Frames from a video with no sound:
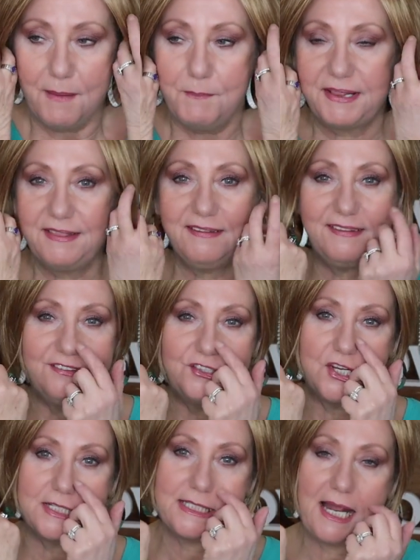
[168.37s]
But this is
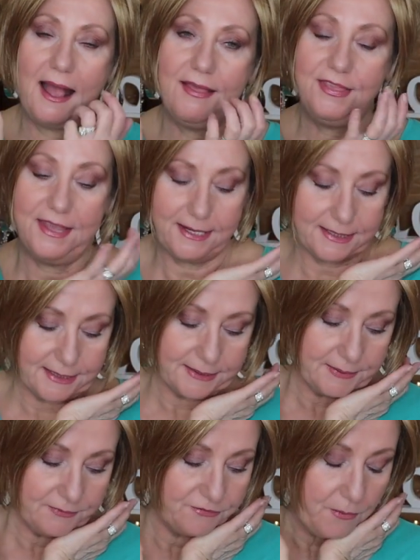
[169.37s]
just, I think,
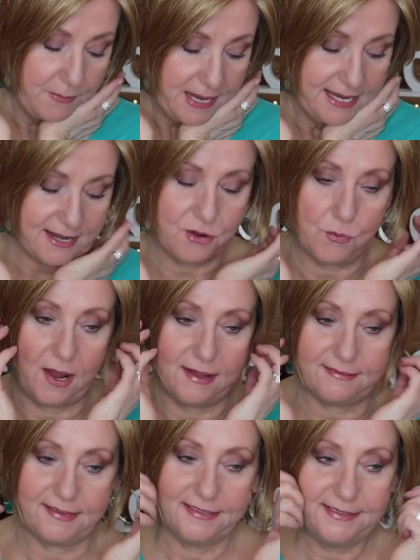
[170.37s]
for me
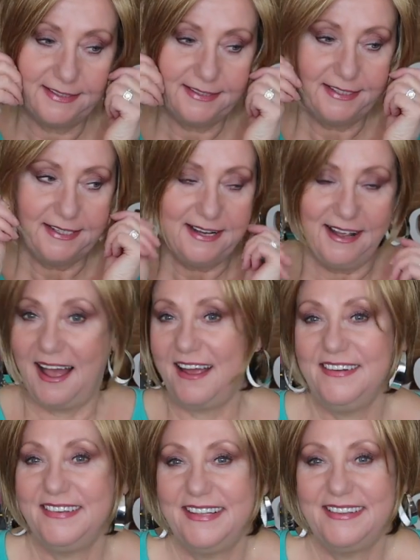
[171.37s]
anyways, I
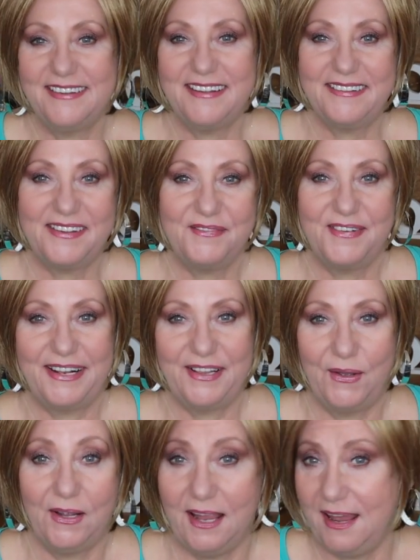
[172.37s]
just think this is a fun look.